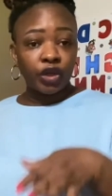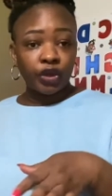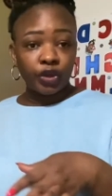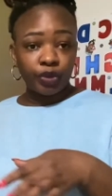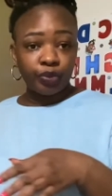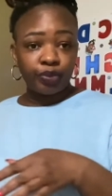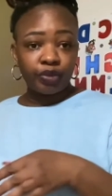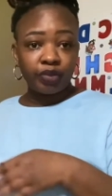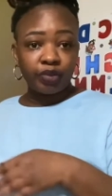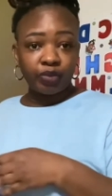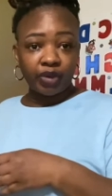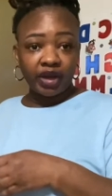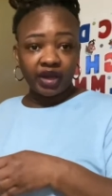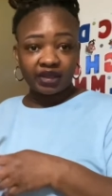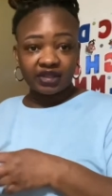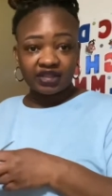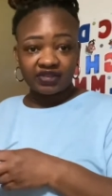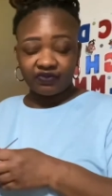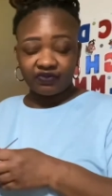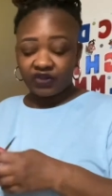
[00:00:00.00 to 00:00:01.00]
open
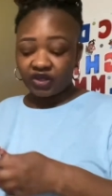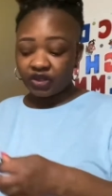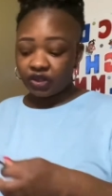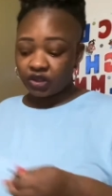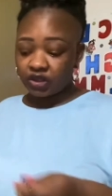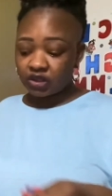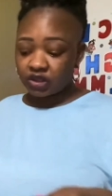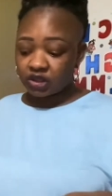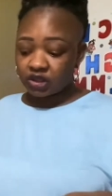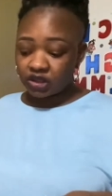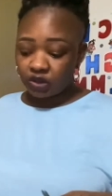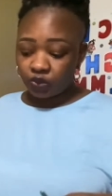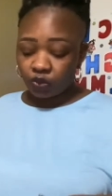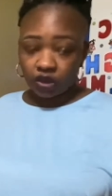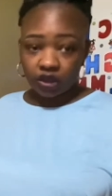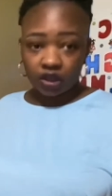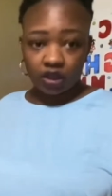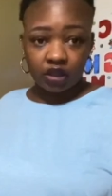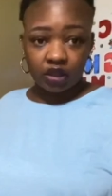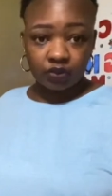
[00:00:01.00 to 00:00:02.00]
box video and see
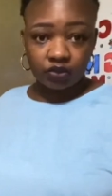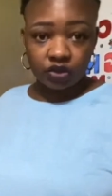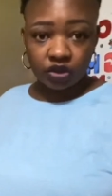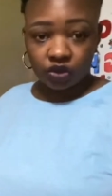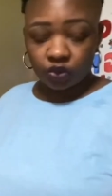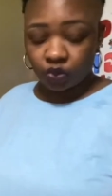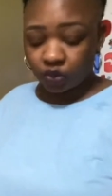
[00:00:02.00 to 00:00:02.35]
what comes